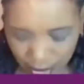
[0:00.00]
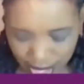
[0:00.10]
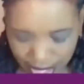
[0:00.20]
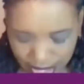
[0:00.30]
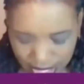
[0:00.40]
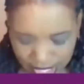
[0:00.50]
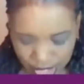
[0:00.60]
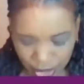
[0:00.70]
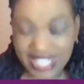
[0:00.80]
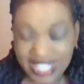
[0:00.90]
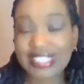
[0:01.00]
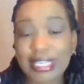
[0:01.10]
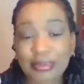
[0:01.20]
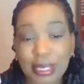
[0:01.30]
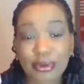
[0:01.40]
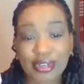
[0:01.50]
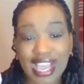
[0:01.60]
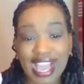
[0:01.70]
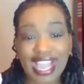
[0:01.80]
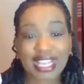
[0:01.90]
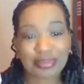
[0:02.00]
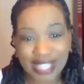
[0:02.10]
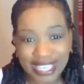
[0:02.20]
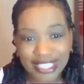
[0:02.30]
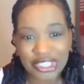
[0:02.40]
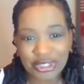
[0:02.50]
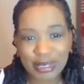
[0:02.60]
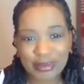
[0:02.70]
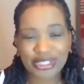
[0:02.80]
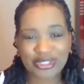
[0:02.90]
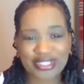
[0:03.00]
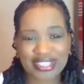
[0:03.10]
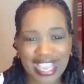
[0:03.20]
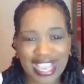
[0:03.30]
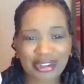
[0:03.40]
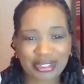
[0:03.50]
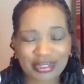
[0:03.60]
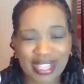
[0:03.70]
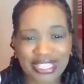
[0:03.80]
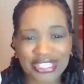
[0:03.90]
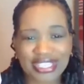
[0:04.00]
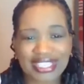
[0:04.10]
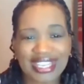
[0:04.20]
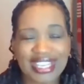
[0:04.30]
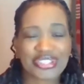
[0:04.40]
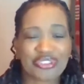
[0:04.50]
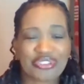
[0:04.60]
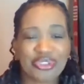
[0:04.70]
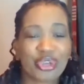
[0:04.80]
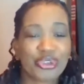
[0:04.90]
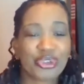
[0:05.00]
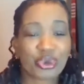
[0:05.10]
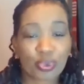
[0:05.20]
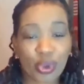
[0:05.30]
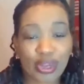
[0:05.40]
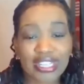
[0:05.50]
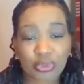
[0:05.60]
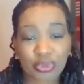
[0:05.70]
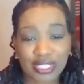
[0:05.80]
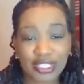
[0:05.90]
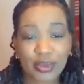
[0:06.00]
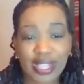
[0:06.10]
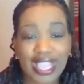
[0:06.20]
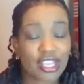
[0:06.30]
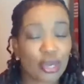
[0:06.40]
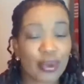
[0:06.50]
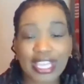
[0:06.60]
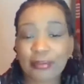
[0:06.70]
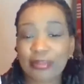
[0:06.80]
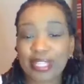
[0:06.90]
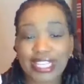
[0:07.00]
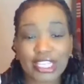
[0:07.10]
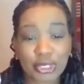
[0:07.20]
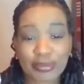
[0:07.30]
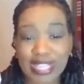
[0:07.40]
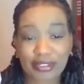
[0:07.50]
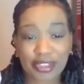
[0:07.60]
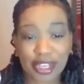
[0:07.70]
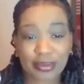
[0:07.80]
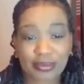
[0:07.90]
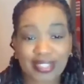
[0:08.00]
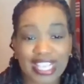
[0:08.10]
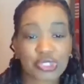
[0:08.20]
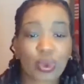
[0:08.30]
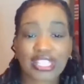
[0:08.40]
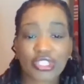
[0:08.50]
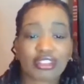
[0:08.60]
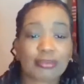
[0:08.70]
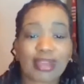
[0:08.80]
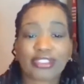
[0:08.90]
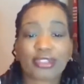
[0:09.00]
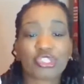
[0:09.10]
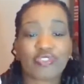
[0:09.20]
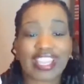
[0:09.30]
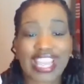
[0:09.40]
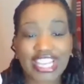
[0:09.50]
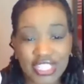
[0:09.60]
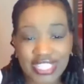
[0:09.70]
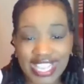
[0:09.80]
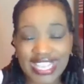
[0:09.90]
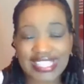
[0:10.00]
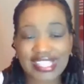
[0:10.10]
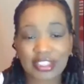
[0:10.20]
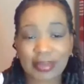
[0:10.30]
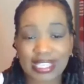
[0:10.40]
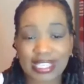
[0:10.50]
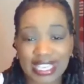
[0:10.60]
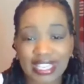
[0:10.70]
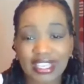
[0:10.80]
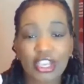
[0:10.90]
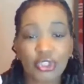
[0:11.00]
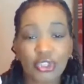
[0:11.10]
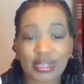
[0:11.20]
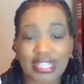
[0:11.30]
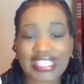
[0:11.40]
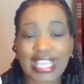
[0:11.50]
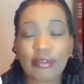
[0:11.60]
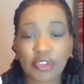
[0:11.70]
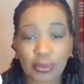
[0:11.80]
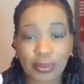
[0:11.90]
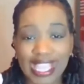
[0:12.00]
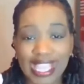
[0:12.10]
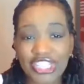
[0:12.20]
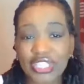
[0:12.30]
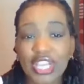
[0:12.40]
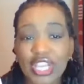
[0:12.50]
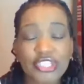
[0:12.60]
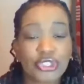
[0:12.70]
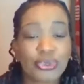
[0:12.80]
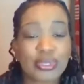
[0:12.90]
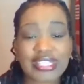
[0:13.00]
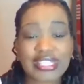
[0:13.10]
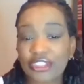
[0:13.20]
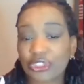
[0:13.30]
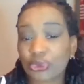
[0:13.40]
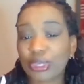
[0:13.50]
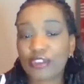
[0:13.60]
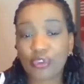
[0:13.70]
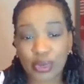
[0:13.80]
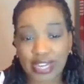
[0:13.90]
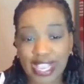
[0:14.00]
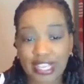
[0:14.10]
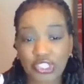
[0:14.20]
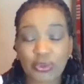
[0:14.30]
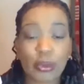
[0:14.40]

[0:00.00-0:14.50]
Okay, so that's tip number 9. Plan a trip to your desired location. So if you know you're wanting to relocate, go ahead and plan a trip down there. That's why I talked about those vacation days in the beginning. You want to save up your vacation so you can take 3 or 4 days.